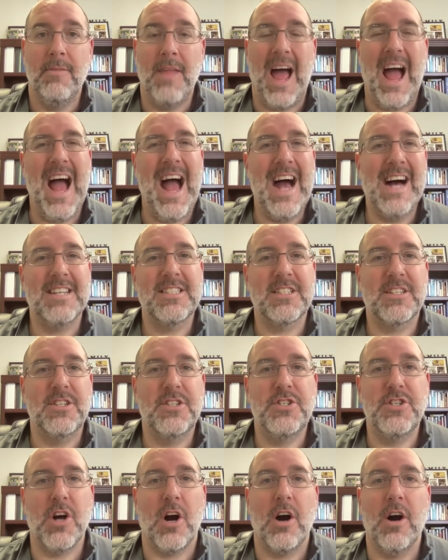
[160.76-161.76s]
ask
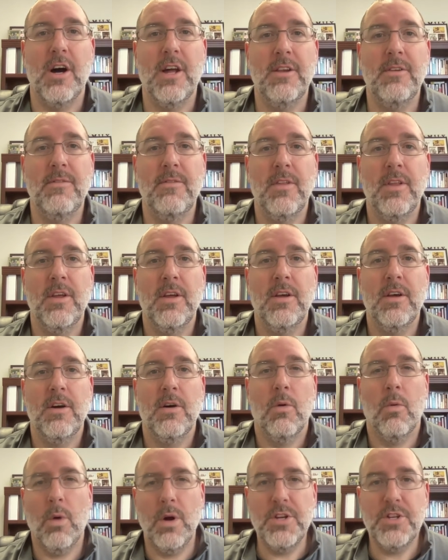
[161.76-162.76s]
John,
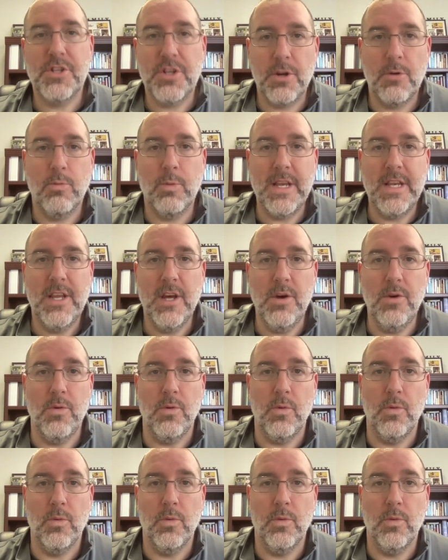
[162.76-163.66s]
What should we do?